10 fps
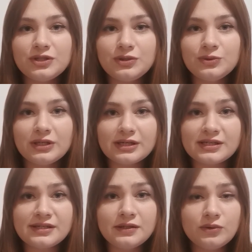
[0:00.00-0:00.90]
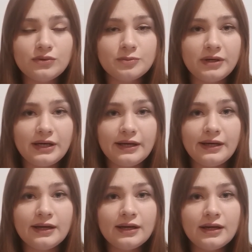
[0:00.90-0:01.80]
when you are saying
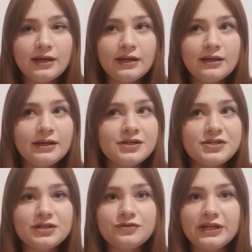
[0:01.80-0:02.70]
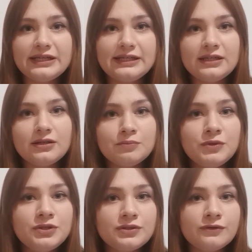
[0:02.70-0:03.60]
goodbye, instead writing
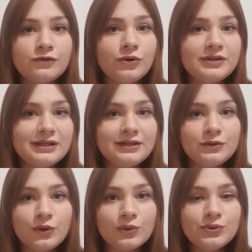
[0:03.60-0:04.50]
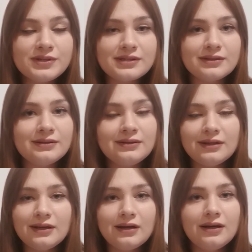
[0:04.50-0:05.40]
mit freundlichen Grüßen,
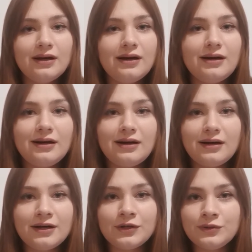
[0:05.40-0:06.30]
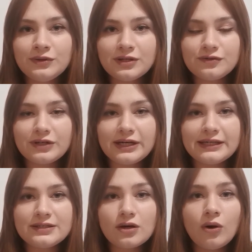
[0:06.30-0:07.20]
you can
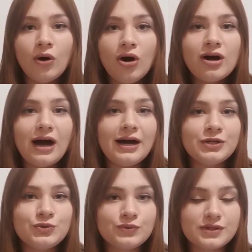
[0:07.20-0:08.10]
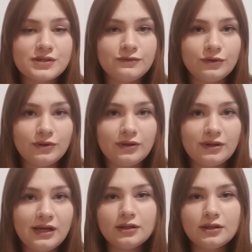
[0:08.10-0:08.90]
write hochachtungsvoll.